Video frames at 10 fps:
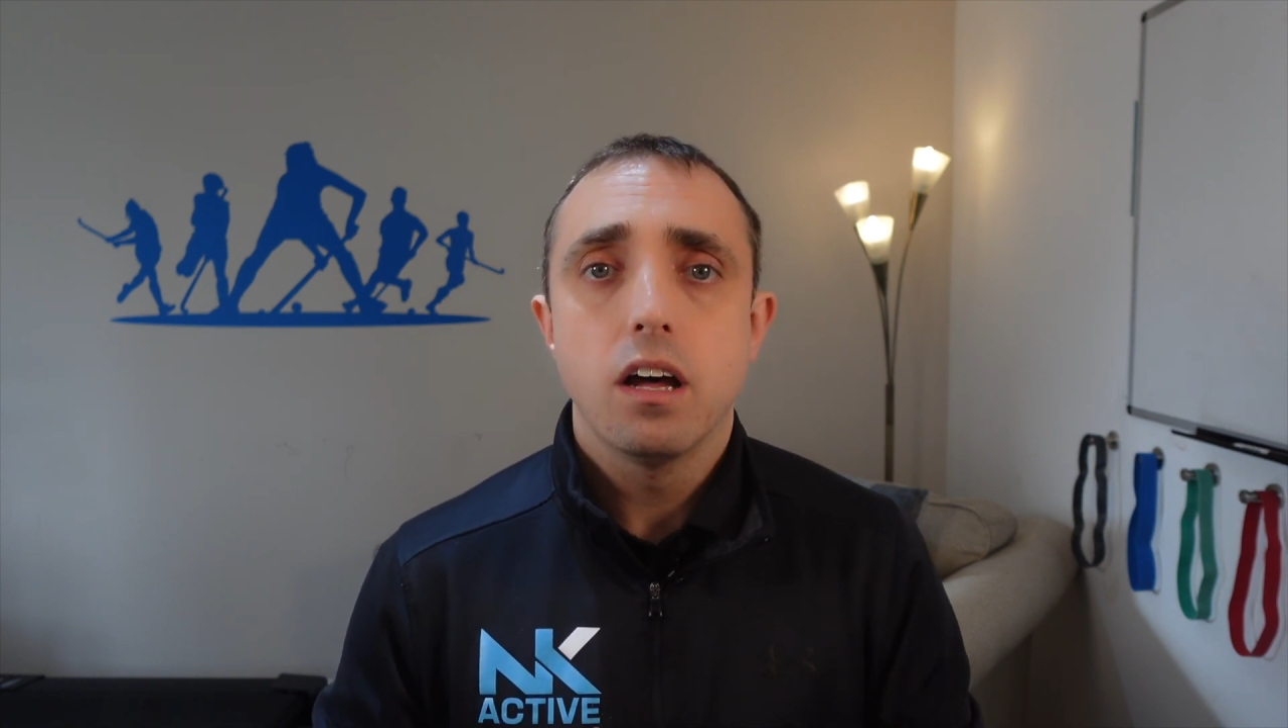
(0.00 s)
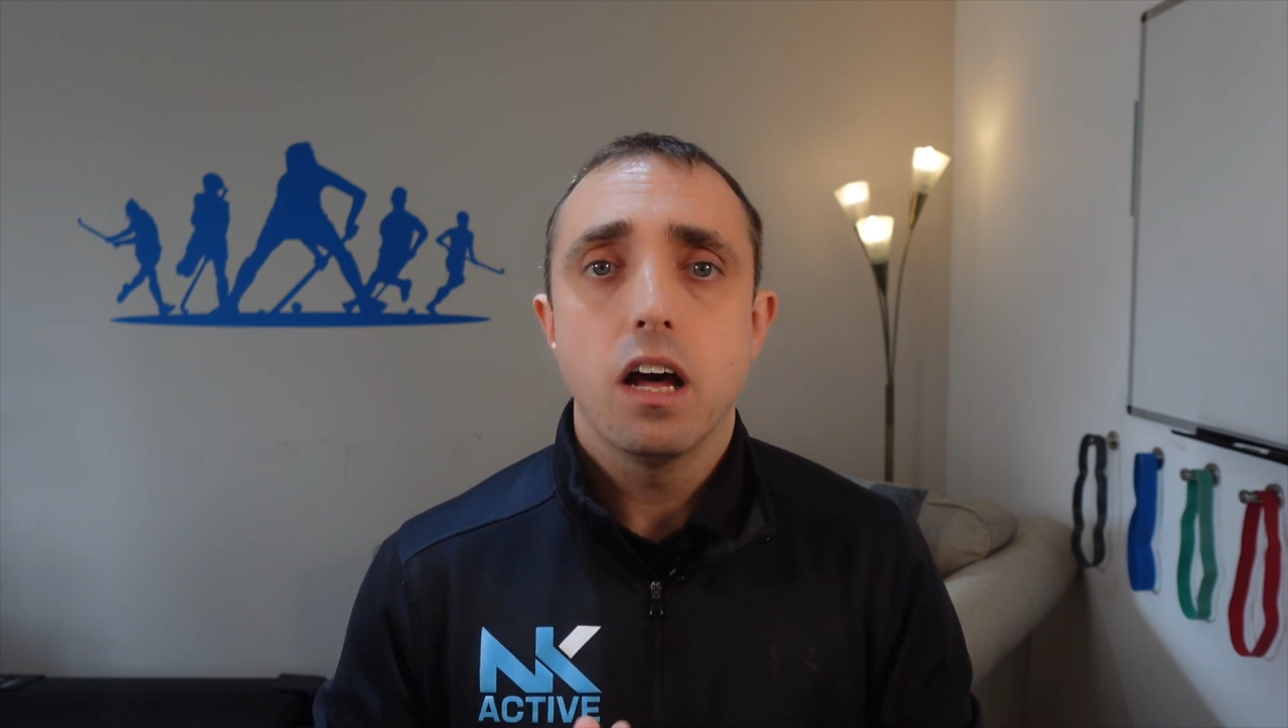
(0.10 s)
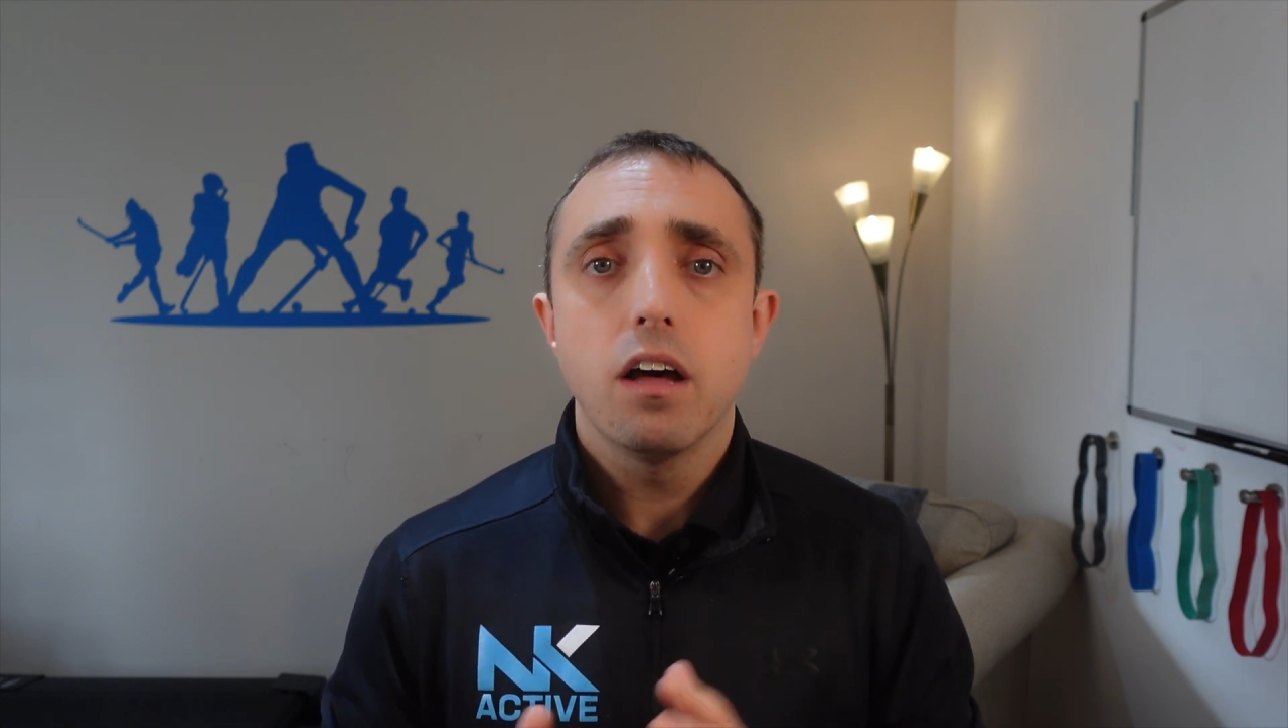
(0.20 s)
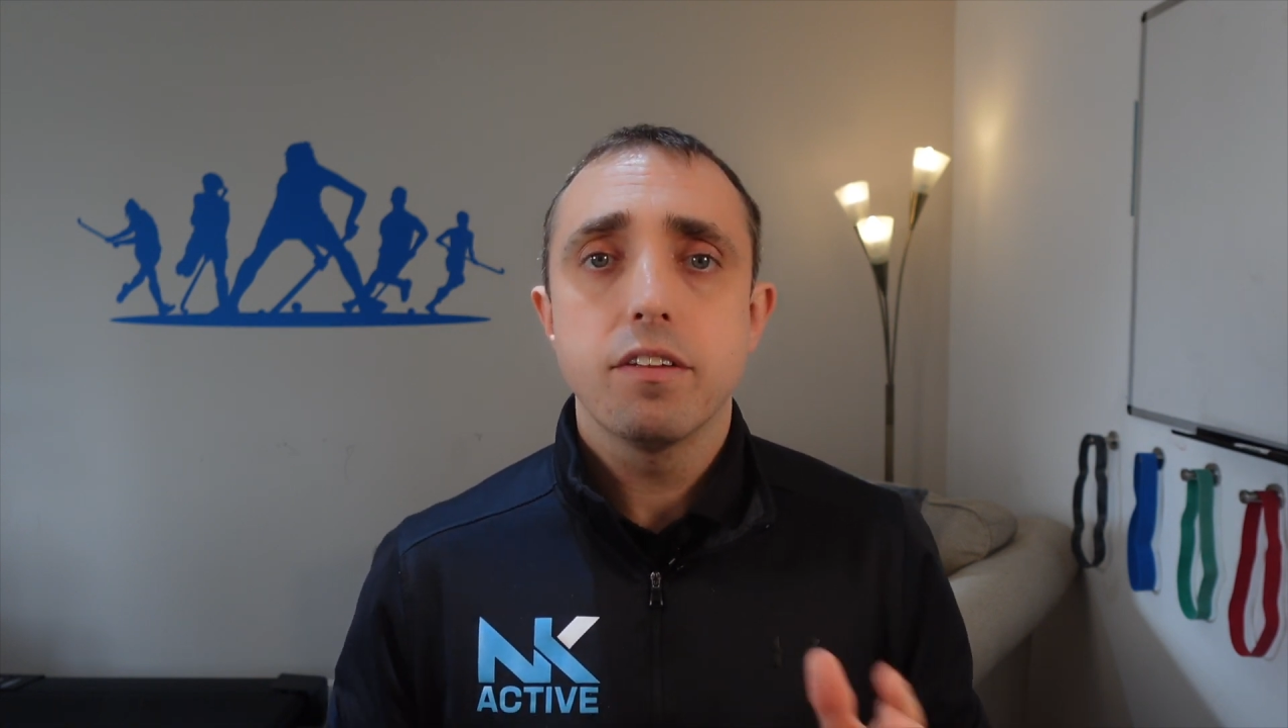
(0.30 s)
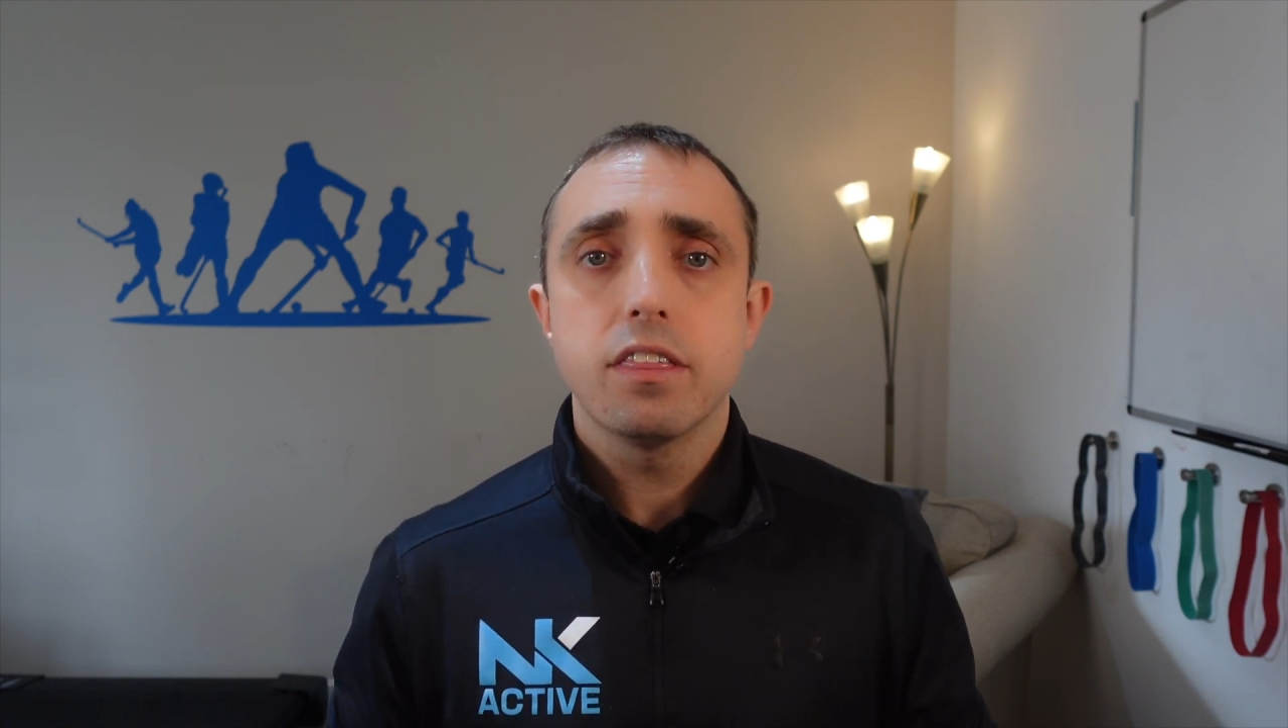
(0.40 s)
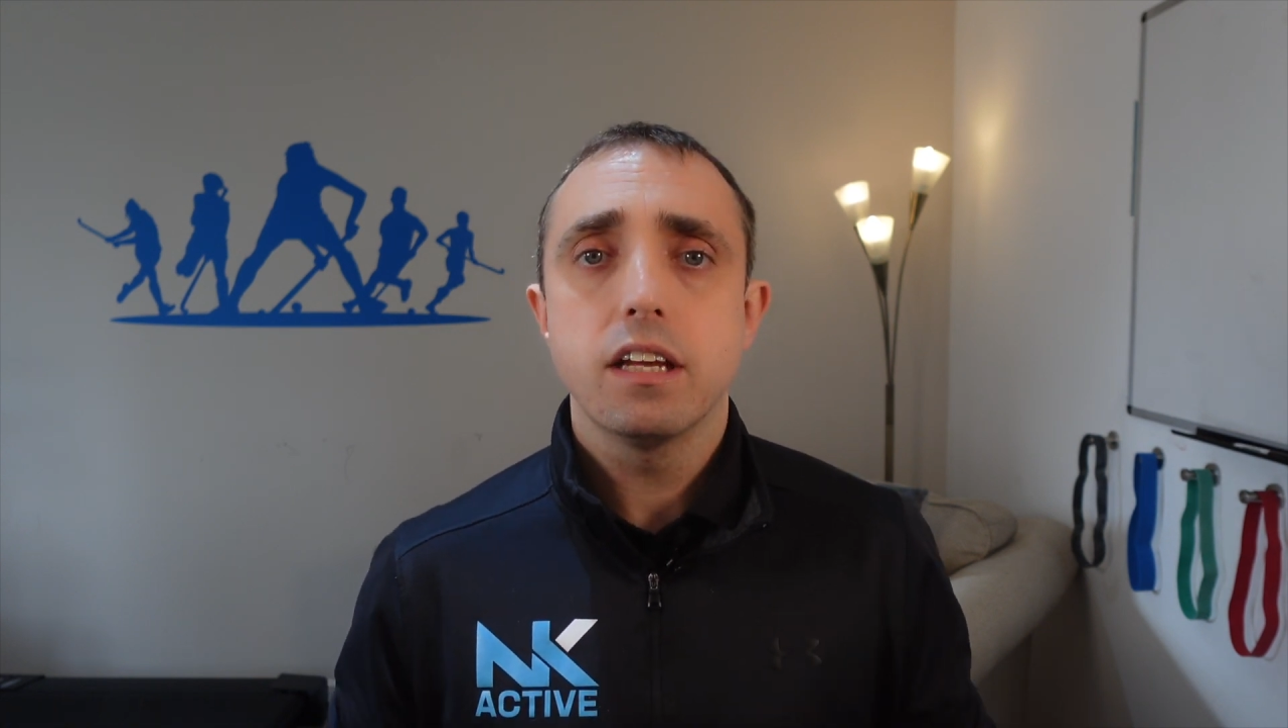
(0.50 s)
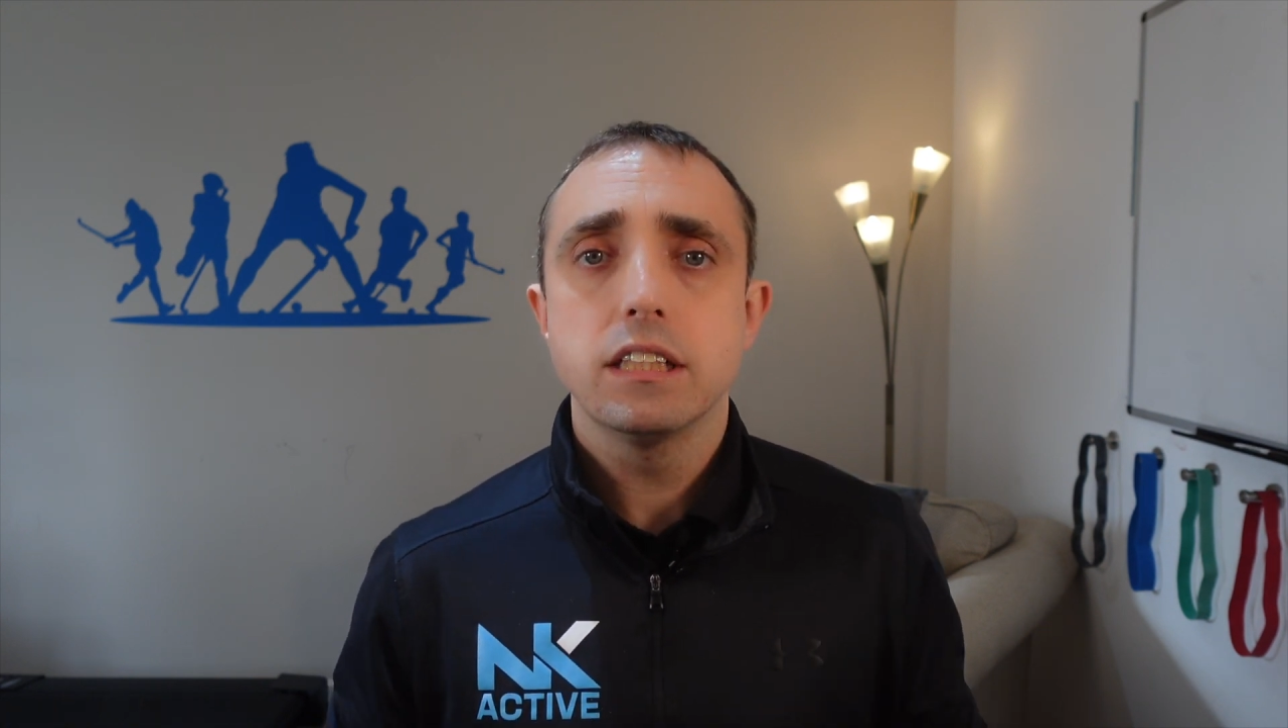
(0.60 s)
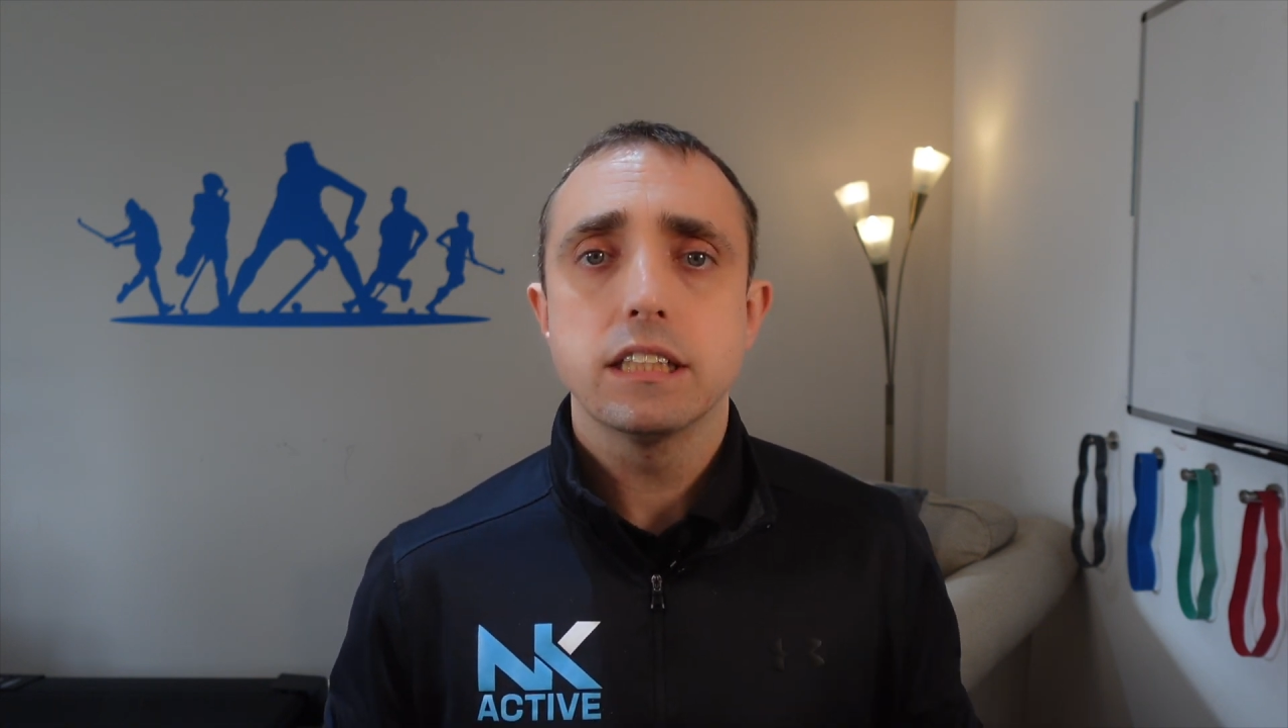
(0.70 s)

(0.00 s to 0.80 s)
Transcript: Other things